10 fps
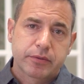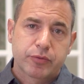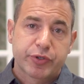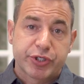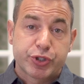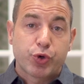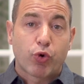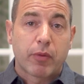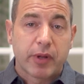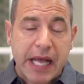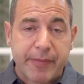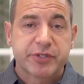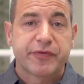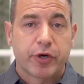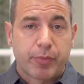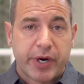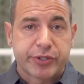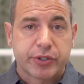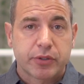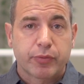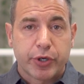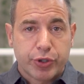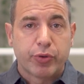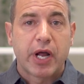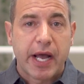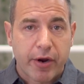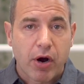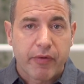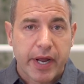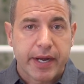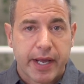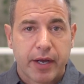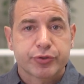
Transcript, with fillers: which is normal atmospheric pressure where you and I are right now.